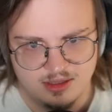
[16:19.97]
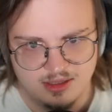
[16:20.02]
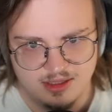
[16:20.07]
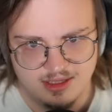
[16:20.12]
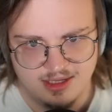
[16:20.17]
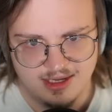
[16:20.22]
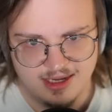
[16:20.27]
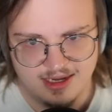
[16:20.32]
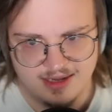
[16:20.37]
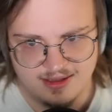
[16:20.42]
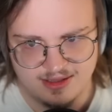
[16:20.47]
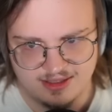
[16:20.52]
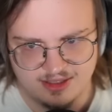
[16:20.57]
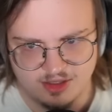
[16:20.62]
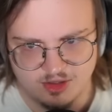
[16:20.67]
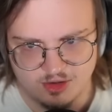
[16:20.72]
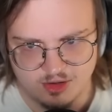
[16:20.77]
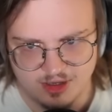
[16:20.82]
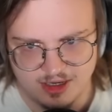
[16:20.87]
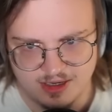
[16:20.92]
Yeah, that's a
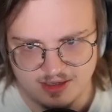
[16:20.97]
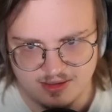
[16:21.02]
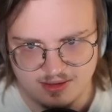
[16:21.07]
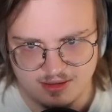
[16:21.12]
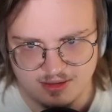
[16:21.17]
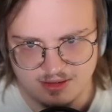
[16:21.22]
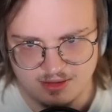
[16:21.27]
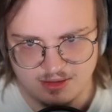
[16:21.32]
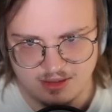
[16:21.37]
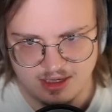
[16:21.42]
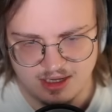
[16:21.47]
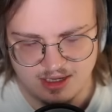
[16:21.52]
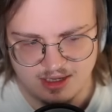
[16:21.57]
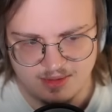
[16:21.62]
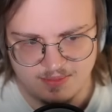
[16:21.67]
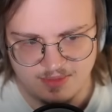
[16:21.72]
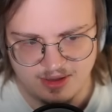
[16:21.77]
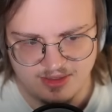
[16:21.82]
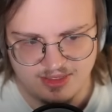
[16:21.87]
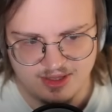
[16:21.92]
crit.
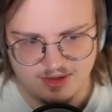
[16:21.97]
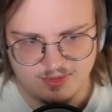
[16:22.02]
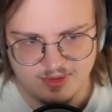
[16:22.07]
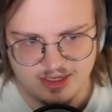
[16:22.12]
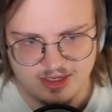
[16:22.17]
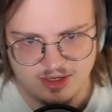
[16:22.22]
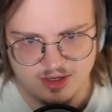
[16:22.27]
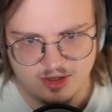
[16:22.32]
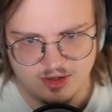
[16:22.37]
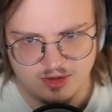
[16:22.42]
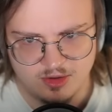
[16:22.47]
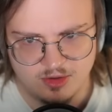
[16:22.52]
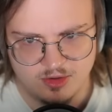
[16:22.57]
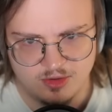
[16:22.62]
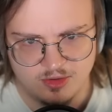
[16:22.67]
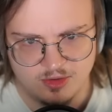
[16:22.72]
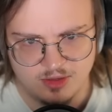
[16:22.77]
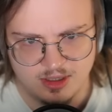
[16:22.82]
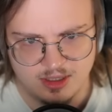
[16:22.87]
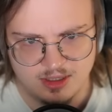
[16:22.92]
Um, I think we
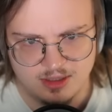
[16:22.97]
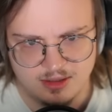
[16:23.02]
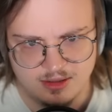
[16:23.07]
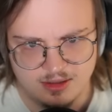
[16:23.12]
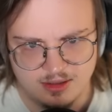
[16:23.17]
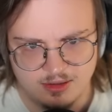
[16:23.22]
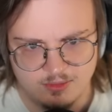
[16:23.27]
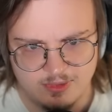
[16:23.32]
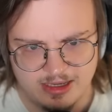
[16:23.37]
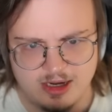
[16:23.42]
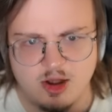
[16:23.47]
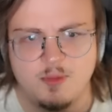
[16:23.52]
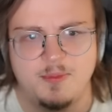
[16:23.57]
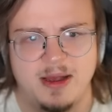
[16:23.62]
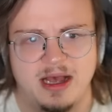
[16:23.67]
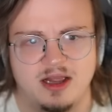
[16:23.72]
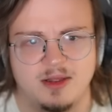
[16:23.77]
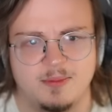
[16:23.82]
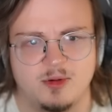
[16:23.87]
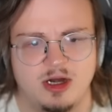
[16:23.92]
go... We go
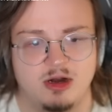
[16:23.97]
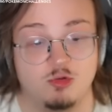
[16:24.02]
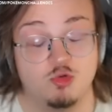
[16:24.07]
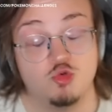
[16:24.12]
Pelipper.